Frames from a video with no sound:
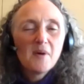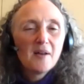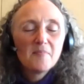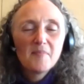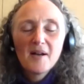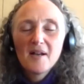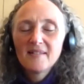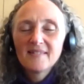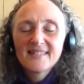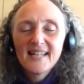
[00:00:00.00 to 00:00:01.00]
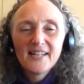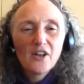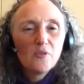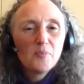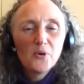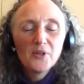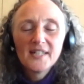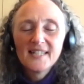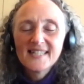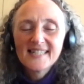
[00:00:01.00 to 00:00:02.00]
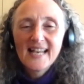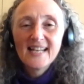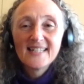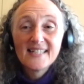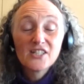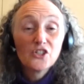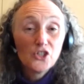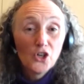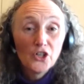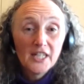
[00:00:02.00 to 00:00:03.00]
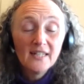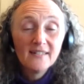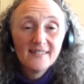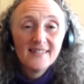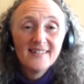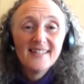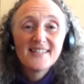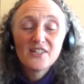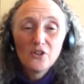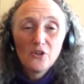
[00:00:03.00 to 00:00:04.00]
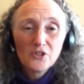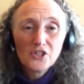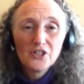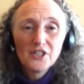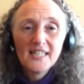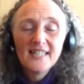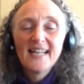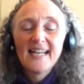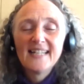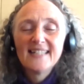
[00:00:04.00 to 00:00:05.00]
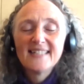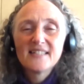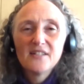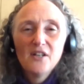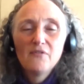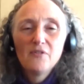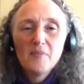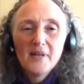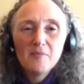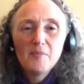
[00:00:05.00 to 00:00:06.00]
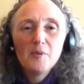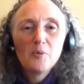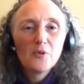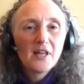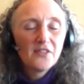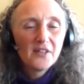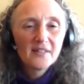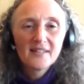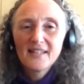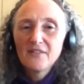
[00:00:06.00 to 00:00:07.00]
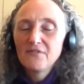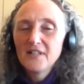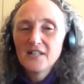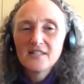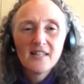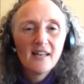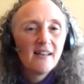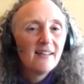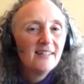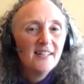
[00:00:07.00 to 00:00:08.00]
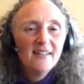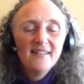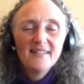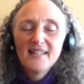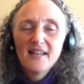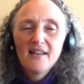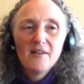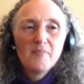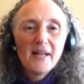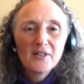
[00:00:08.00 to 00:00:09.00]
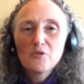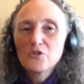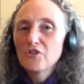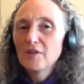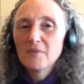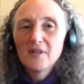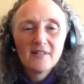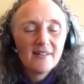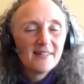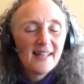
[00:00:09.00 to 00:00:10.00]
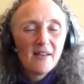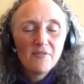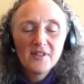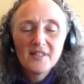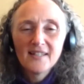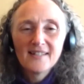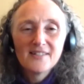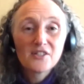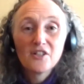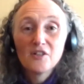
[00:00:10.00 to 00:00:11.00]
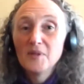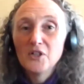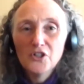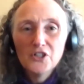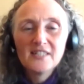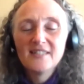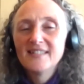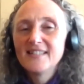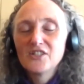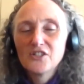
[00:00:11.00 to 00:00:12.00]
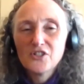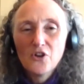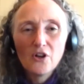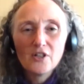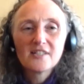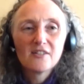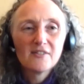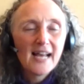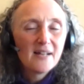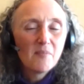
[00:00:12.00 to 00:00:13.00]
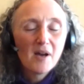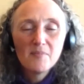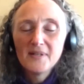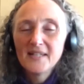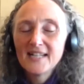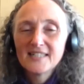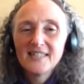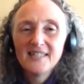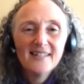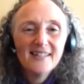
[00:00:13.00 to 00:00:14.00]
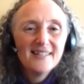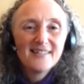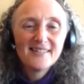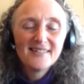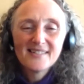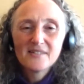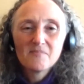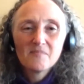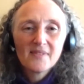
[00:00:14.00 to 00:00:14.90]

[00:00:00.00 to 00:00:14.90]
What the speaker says: my take home point is that it's a journey. It's a long journey. And for many people, they think that they finished their medical treatment and everything is going to be good, and it's just not. So that might be actually just